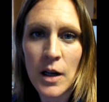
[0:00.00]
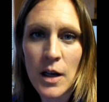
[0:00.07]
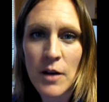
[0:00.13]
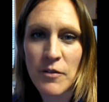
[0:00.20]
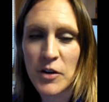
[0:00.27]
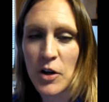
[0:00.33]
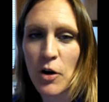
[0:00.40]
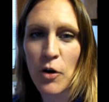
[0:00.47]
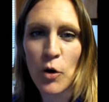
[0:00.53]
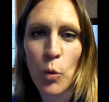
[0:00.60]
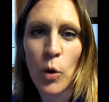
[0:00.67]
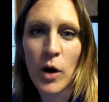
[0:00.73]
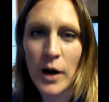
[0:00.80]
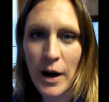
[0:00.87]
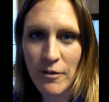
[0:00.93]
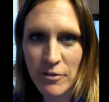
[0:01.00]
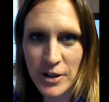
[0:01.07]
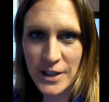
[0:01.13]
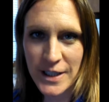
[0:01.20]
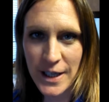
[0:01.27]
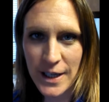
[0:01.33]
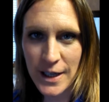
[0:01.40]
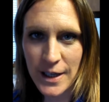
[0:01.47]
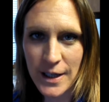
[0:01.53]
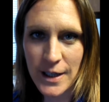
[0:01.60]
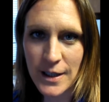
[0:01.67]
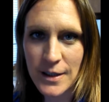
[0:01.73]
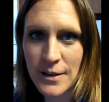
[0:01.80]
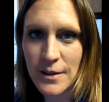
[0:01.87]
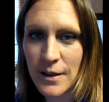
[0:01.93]
if you go to work every
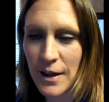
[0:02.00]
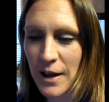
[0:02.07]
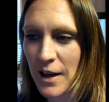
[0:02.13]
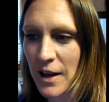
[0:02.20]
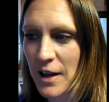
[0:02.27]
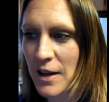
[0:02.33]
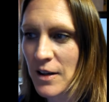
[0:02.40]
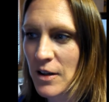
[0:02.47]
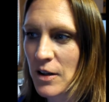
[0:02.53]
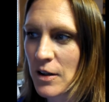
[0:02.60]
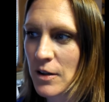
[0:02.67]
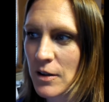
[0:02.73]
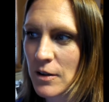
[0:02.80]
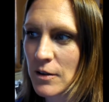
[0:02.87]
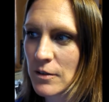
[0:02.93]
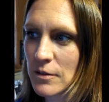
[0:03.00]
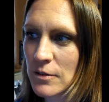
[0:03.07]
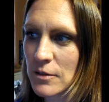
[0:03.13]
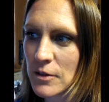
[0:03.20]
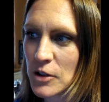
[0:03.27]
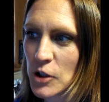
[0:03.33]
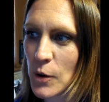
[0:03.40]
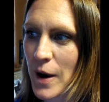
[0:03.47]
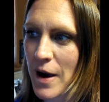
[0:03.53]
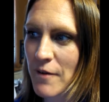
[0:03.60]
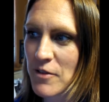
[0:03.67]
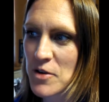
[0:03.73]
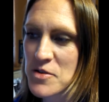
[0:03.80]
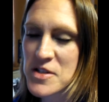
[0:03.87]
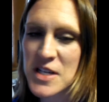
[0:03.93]
day and you
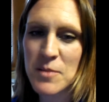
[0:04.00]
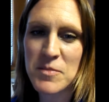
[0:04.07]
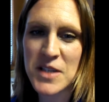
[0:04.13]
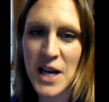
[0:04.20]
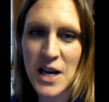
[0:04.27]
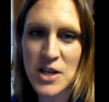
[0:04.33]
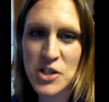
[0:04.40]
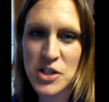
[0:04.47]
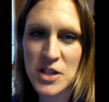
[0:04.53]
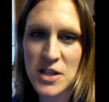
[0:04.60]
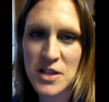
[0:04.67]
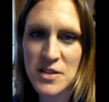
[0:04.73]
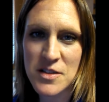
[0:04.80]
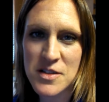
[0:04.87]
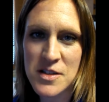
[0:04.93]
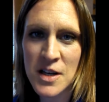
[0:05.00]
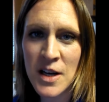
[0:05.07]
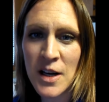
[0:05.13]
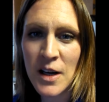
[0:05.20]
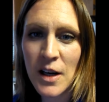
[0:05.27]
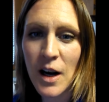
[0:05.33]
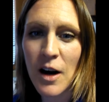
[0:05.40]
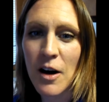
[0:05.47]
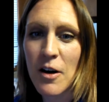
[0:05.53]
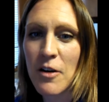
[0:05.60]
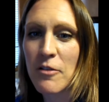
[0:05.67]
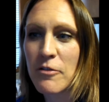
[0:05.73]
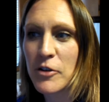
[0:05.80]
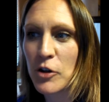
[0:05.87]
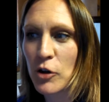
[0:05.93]
have those temptations
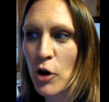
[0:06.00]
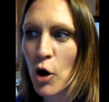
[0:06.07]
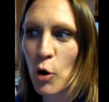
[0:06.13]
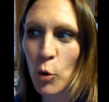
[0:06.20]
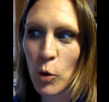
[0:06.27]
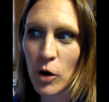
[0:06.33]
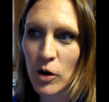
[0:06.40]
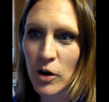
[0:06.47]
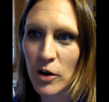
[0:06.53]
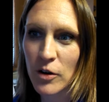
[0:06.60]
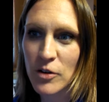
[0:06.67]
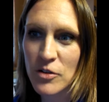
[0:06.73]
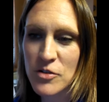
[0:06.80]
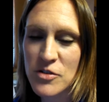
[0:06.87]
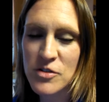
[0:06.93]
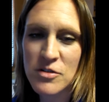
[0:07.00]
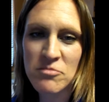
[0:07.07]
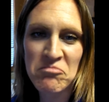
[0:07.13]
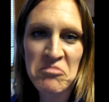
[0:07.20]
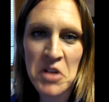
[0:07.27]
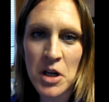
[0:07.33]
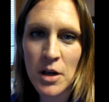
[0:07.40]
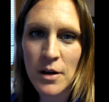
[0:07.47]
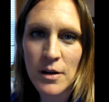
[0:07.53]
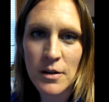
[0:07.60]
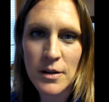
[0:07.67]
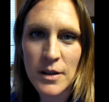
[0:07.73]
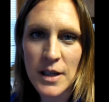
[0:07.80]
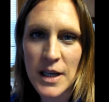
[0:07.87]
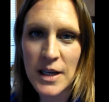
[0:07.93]
of your coworkers
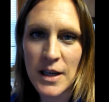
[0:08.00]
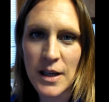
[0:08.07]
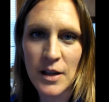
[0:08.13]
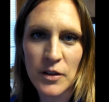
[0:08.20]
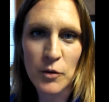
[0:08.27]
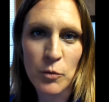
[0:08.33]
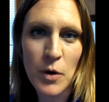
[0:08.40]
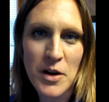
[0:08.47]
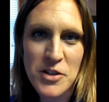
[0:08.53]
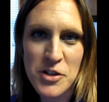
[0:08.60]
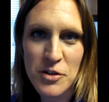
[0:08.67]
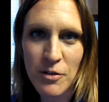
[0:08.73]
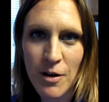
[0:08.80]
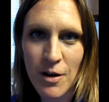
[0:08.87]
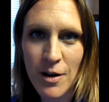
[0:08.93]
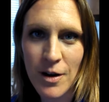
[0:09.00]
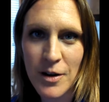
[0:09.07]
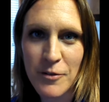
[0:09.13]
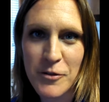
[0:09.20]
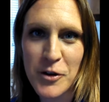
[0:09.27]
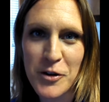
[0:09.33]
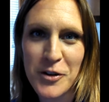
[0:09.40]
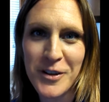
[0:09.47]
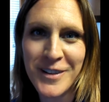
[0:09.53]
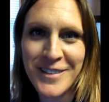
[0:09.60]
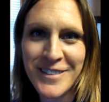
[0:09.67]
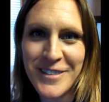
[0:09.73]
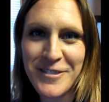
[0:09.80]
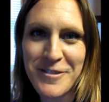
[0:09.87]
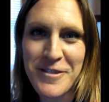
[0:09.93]
eating at the restaurant of your
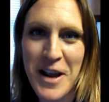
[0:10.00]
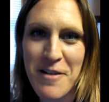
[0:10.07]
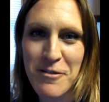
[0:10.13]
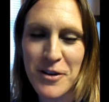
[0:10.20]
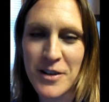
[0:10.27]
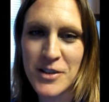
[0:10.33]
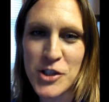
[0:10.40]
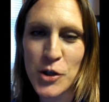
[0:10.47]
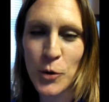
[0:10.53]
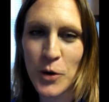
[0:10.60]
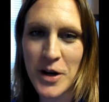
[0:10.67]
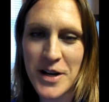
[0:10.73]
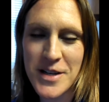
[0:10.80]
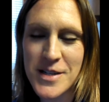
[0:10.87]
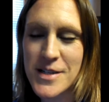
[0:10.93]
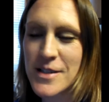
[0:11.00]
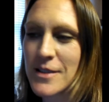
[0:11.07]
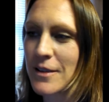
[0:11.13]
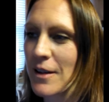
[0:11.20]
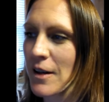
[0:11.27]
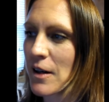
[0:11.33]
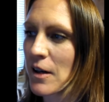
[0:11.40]
favorite choice,